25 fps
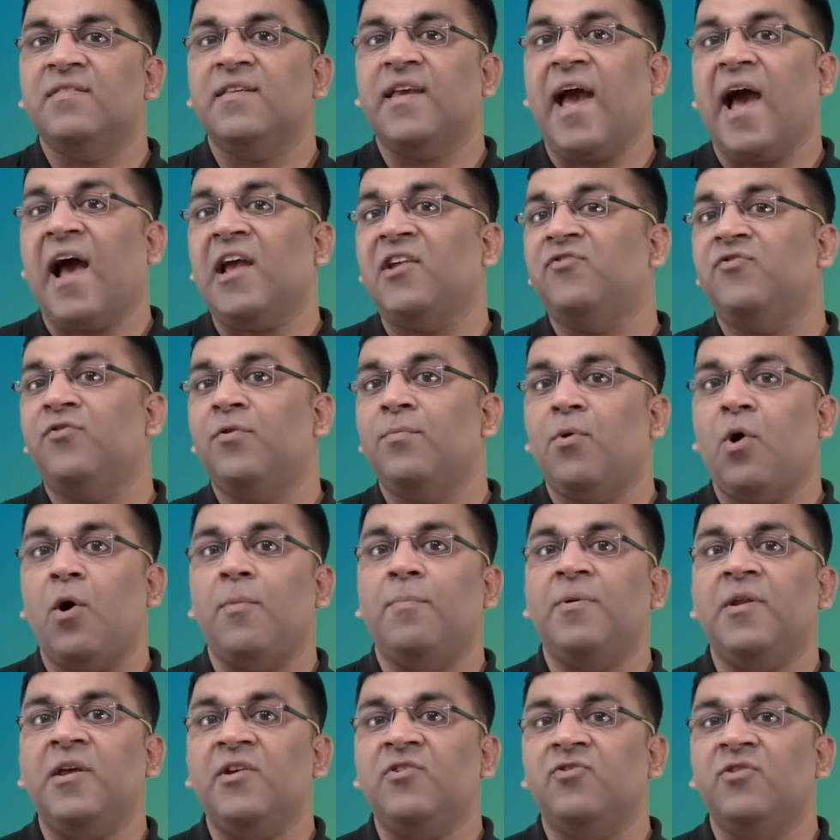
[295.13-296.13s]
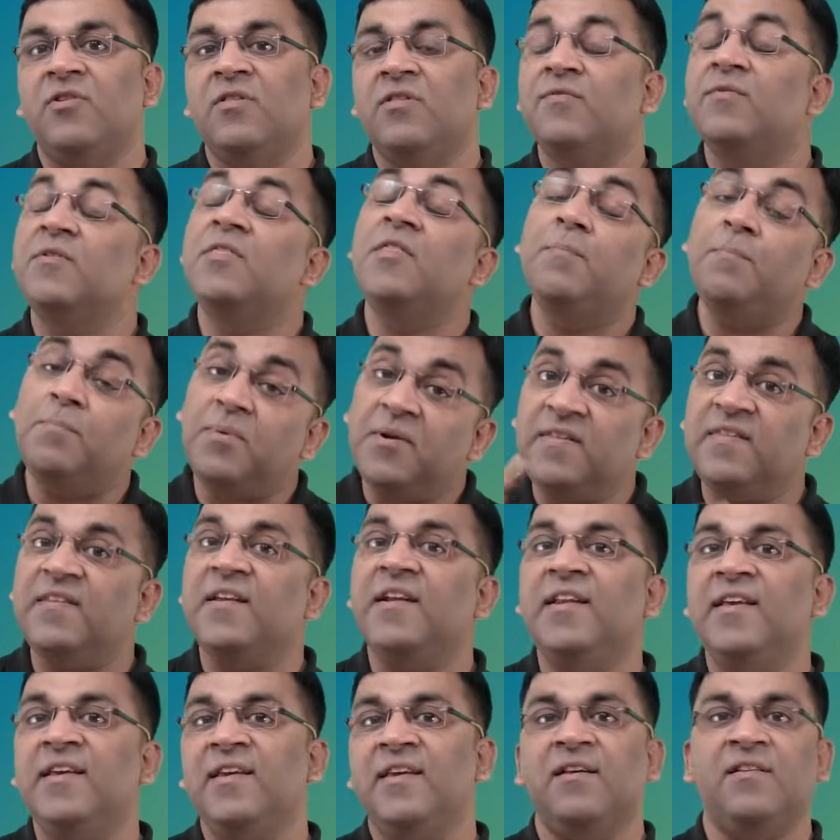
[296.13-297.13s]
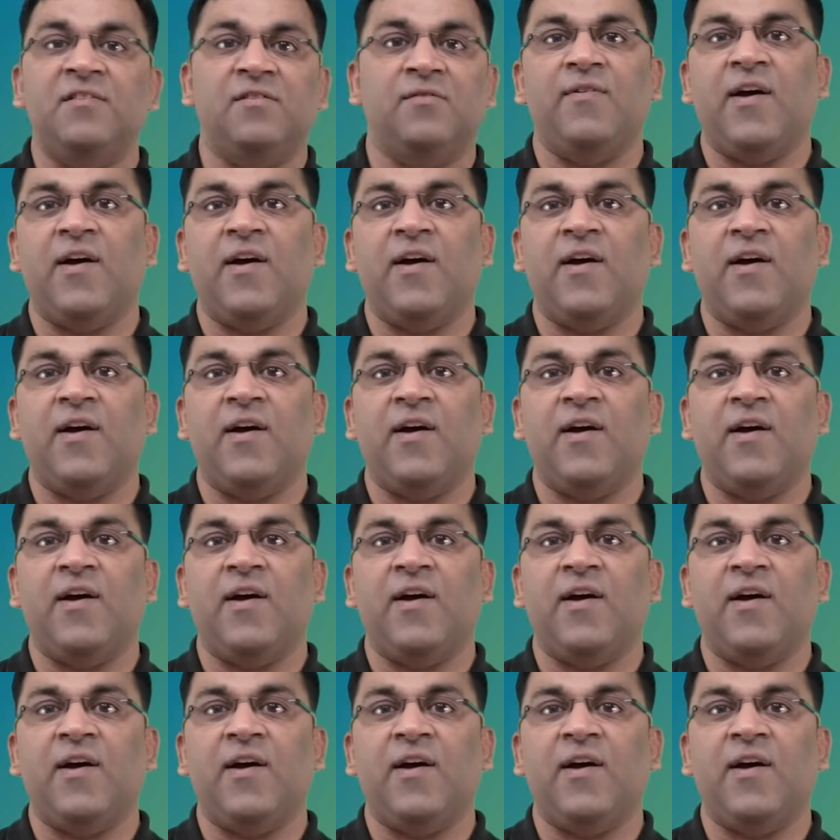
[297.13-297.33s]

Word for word: cash from operations with the preceding year's